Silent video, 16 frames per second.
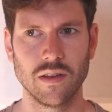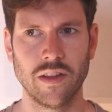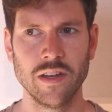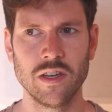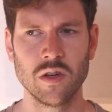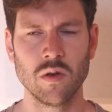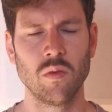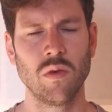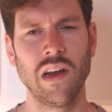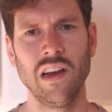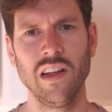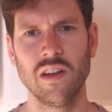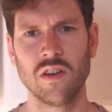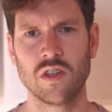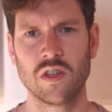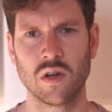did you
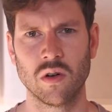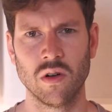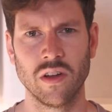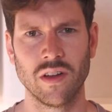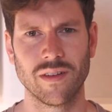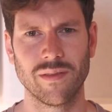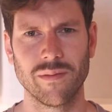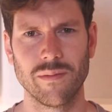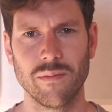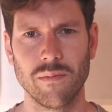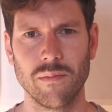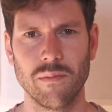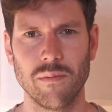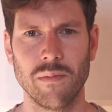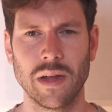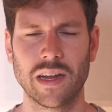really enjoy
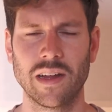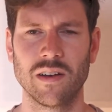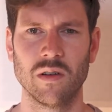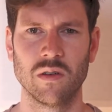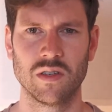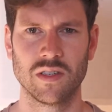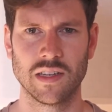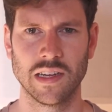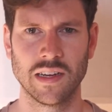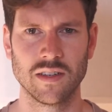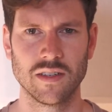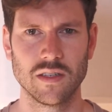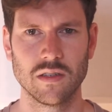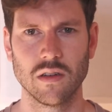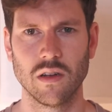making those things?